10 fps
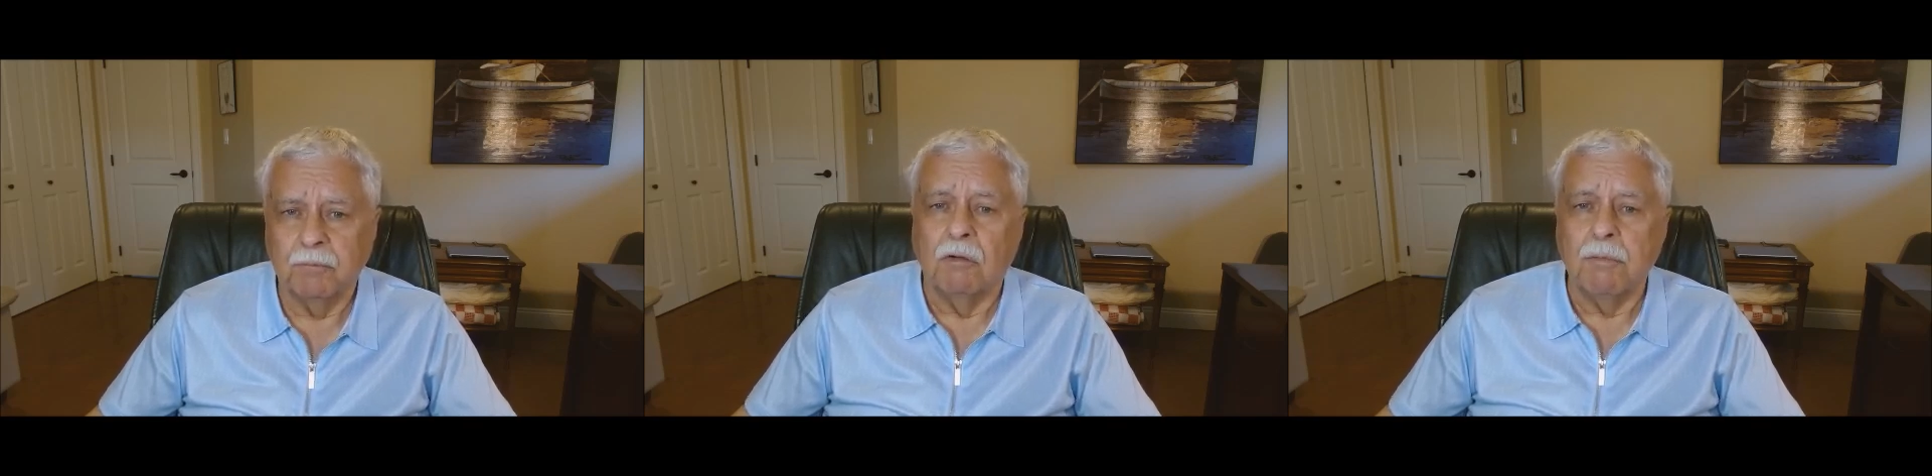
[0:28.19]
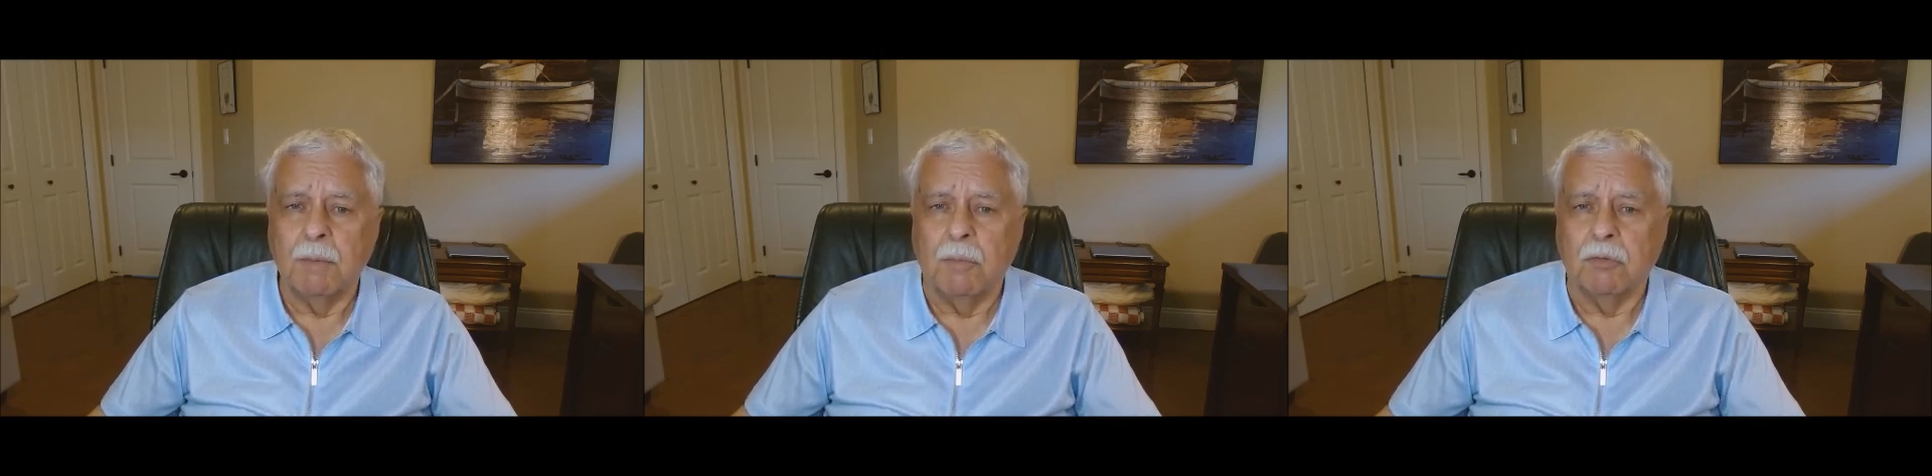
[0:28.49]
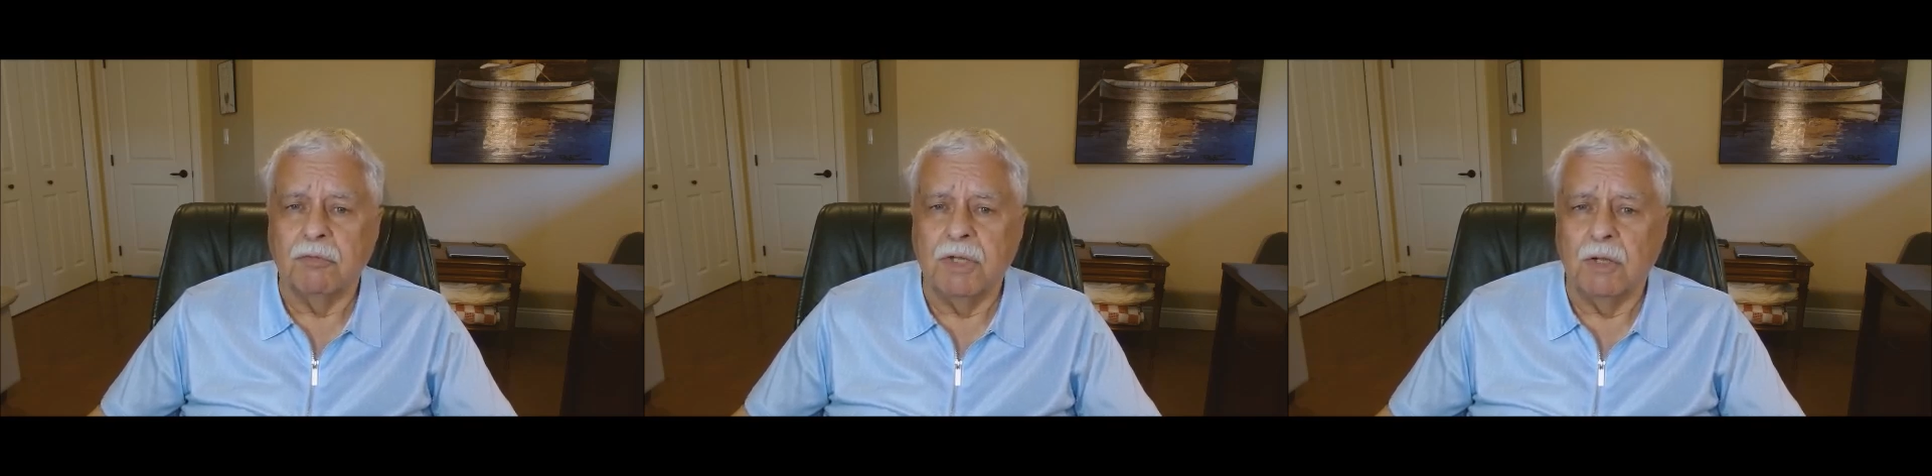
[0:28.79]
All of my
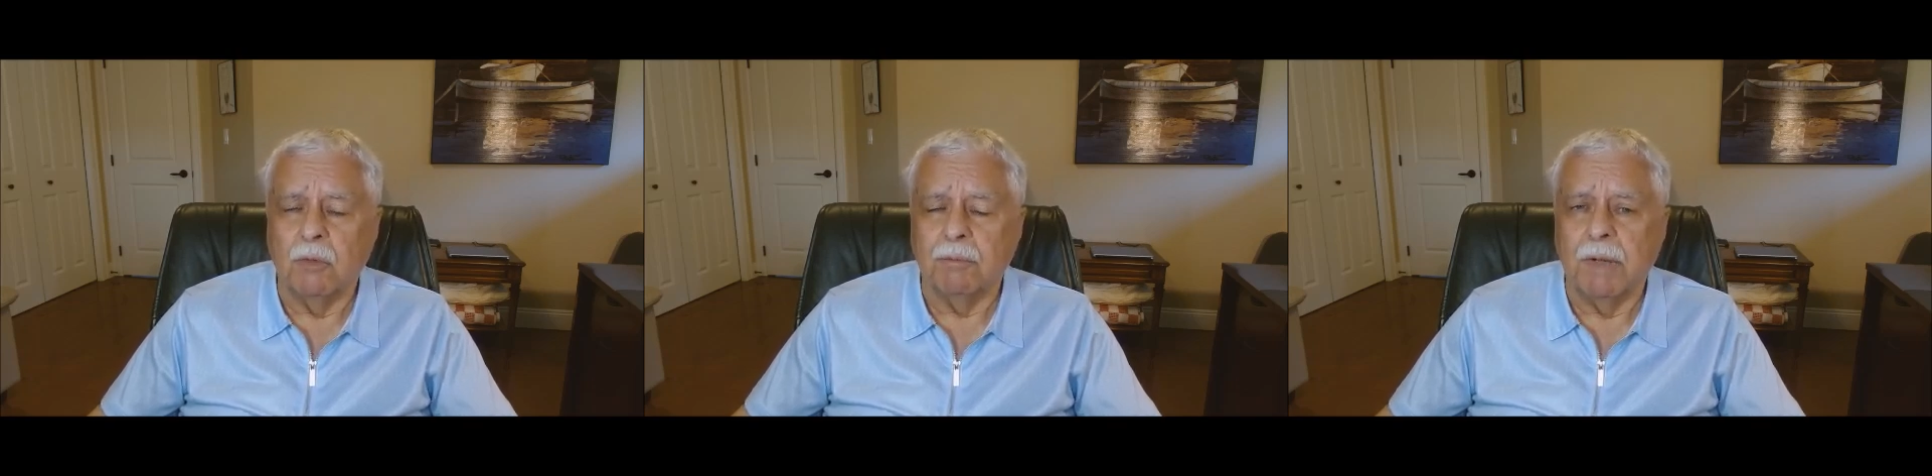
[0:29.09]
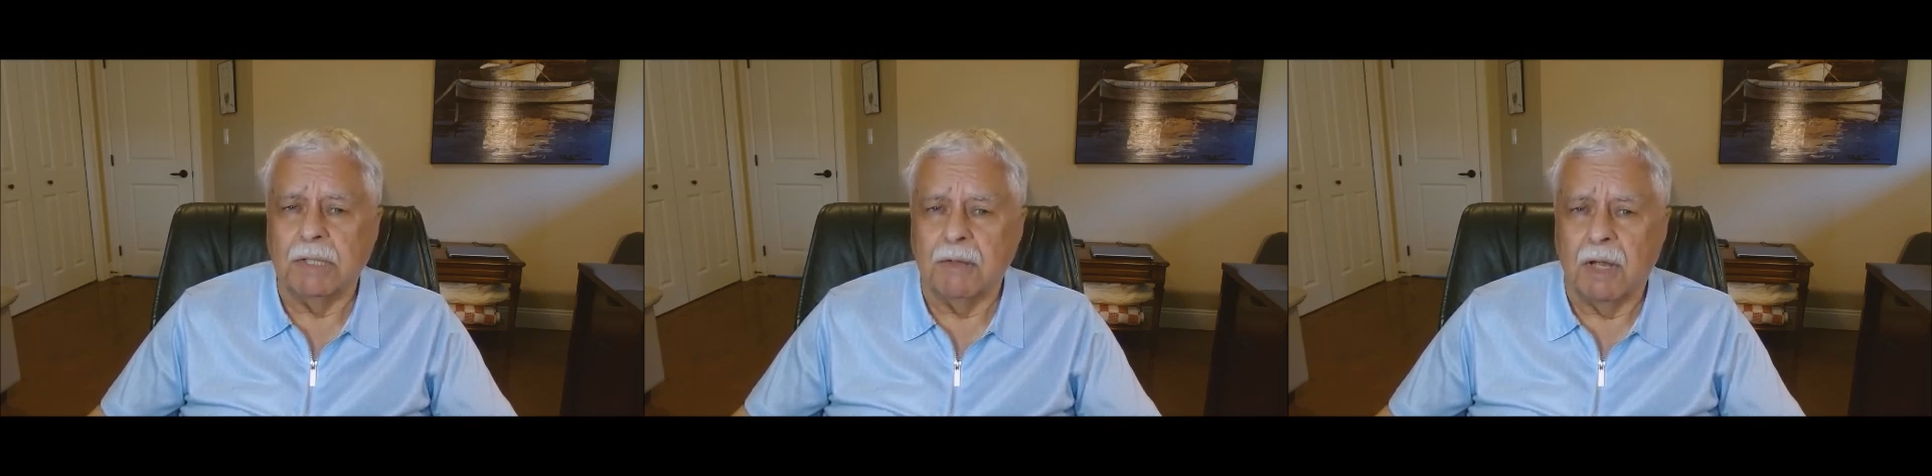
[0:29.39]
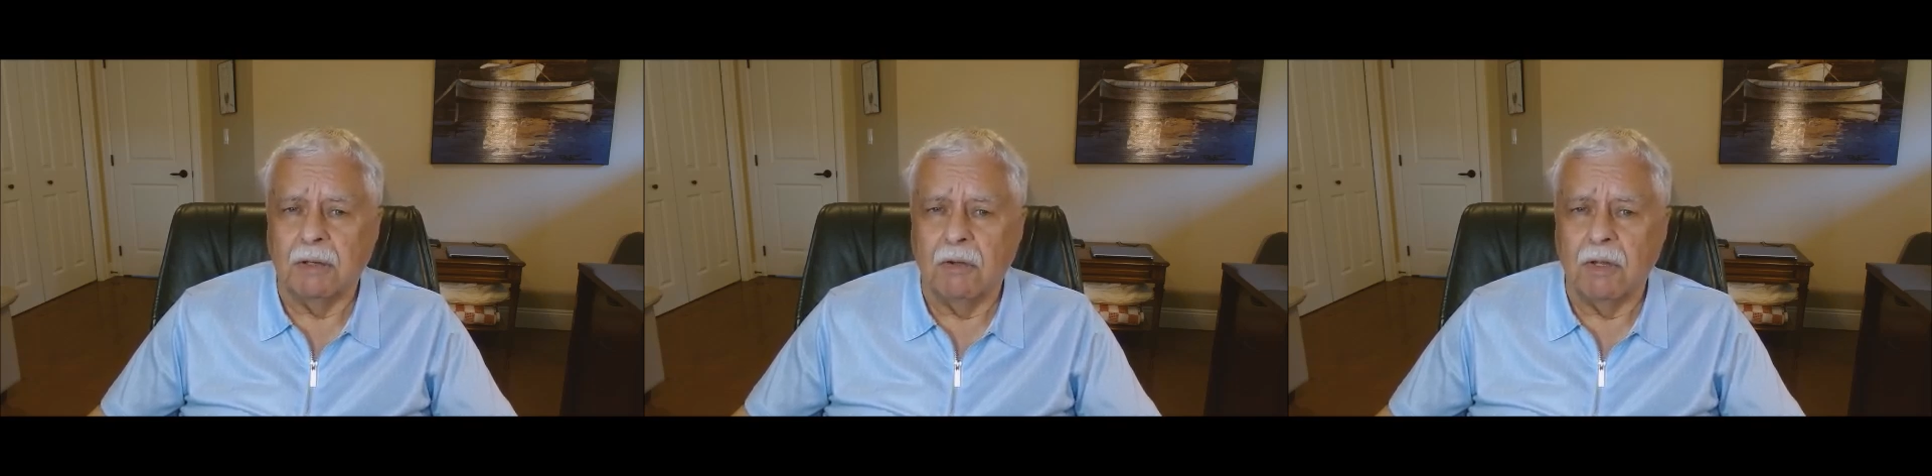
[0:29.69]
books deal with my
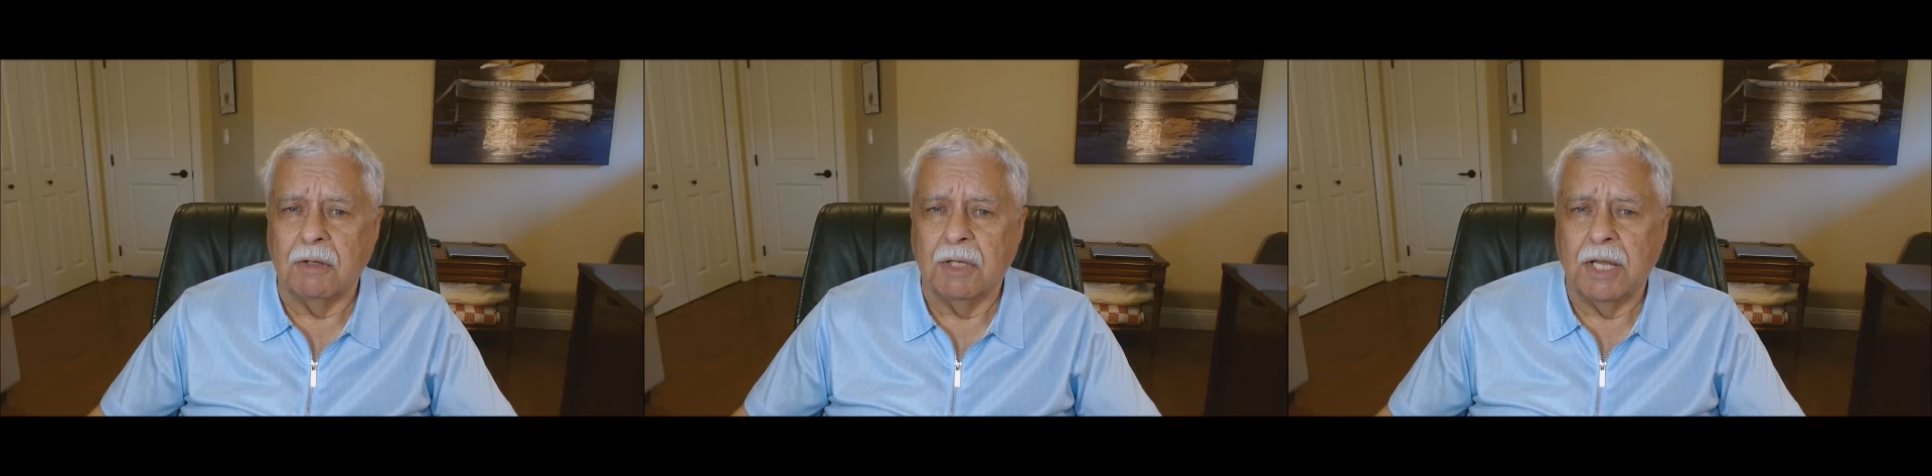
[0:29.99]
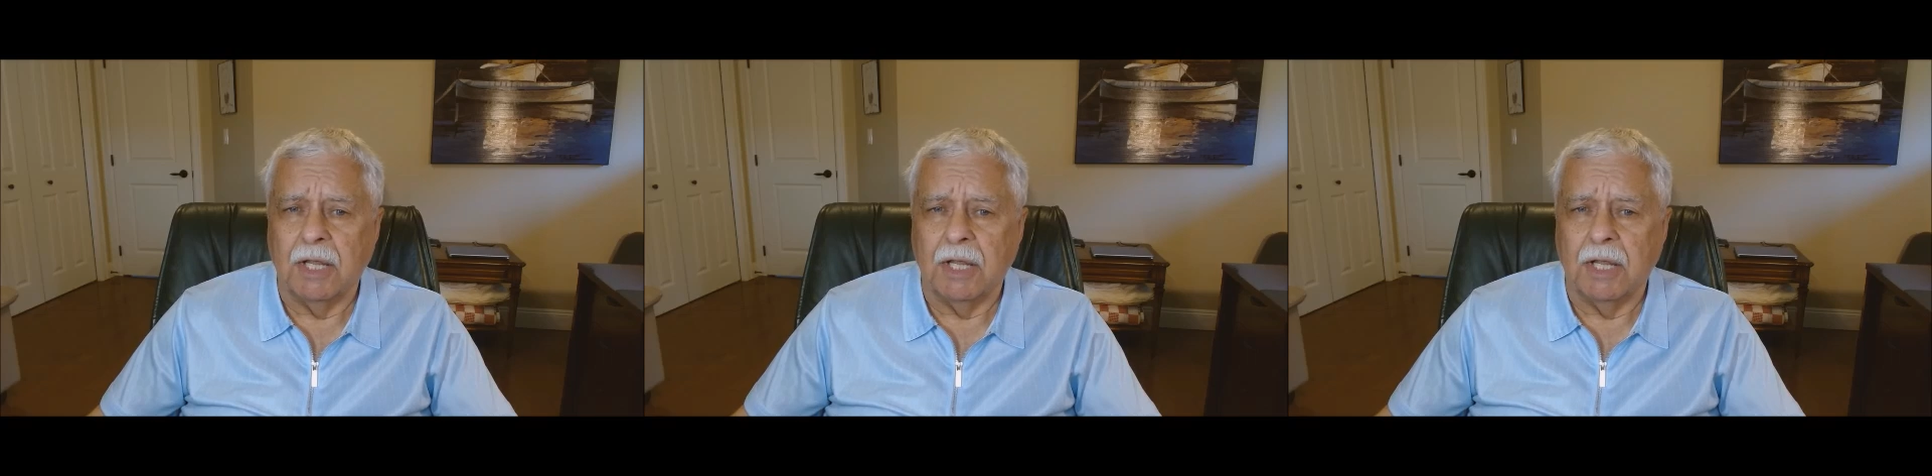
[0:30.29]
dialogue and